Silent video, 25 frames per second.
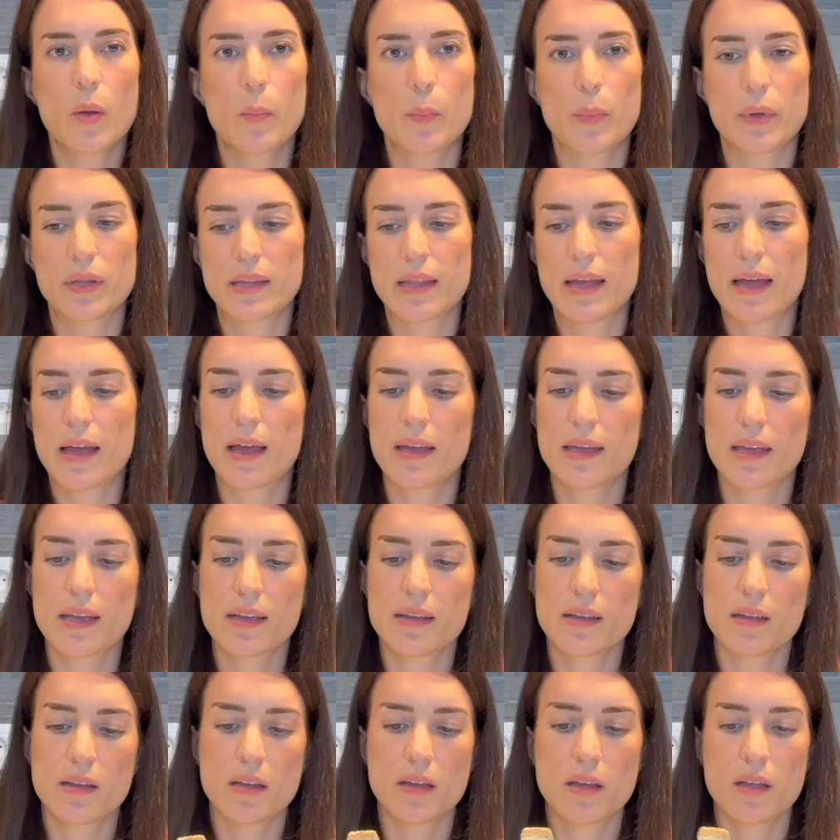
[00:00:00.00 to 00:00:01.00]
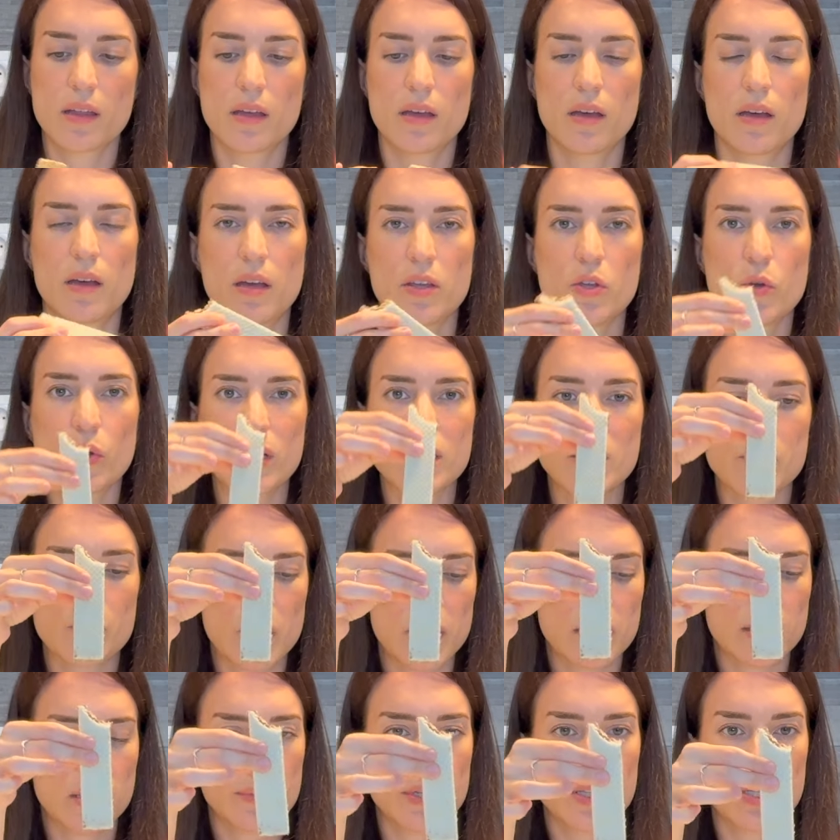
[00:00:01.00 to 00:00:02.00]
But like, you can
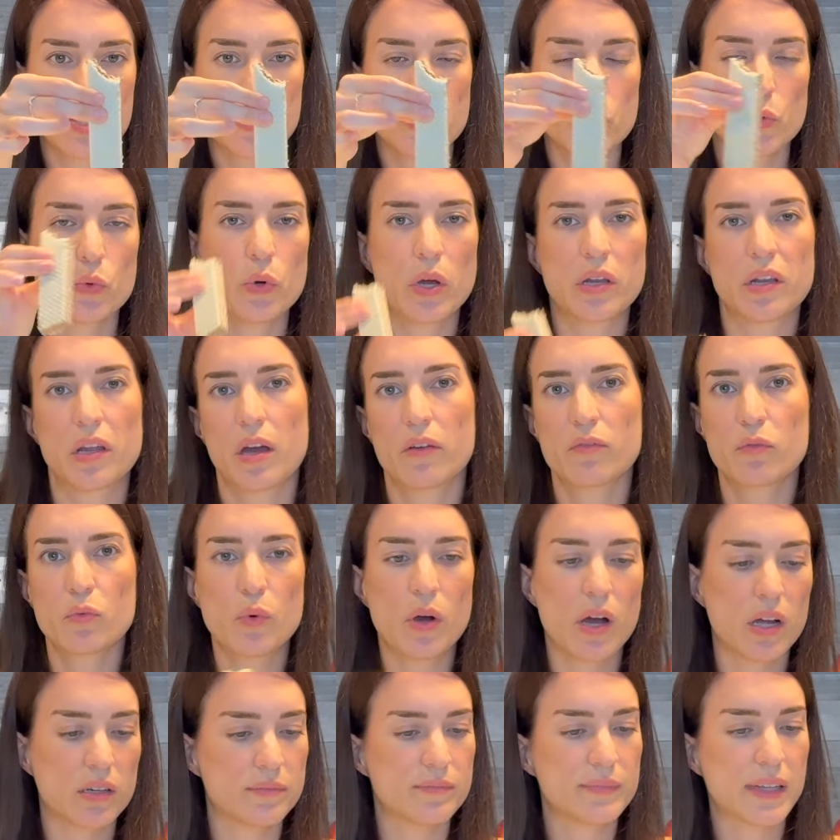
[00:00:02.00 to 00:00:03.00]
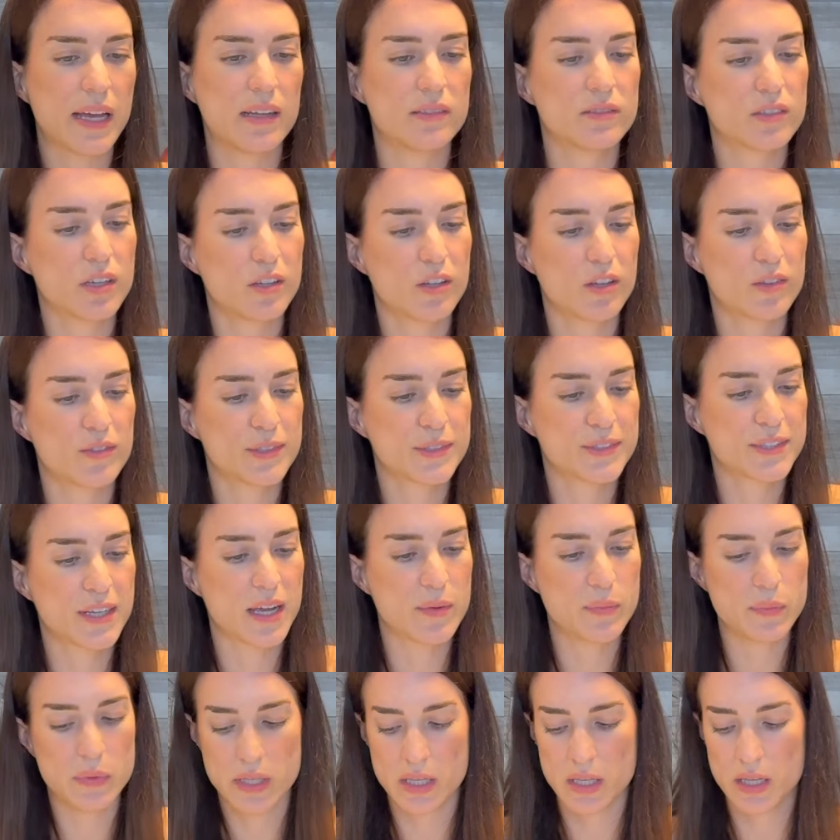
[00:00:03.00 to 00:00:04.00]
split them in two and have one and another
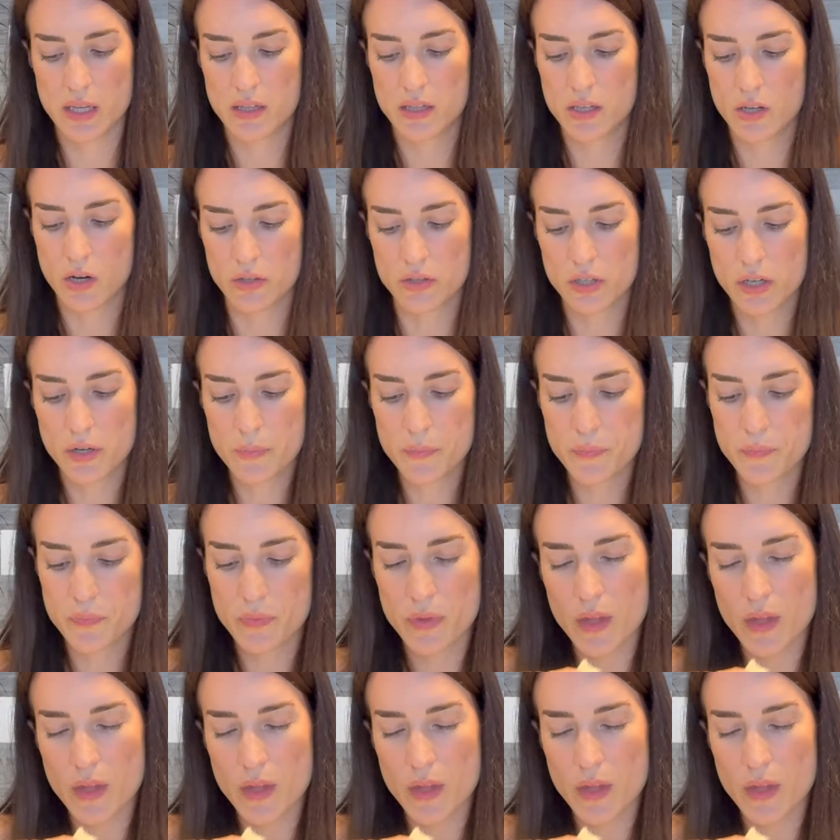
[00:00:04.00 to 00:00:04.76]
time the other.